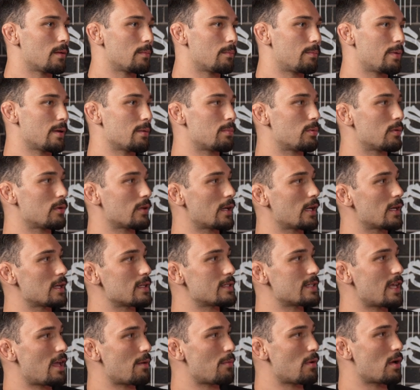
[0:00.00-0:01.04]
people would get a
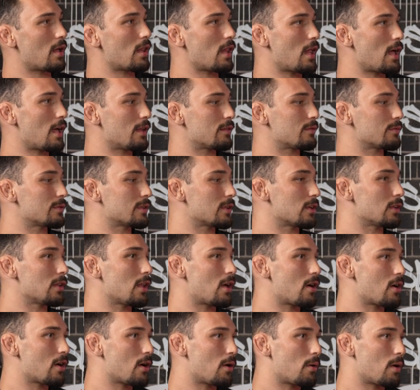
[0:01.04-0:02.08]
tablecloth with their
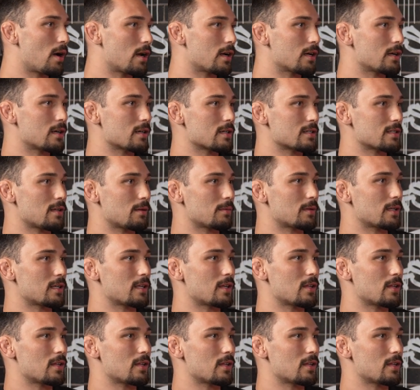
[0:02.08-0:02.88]
logo on it or something.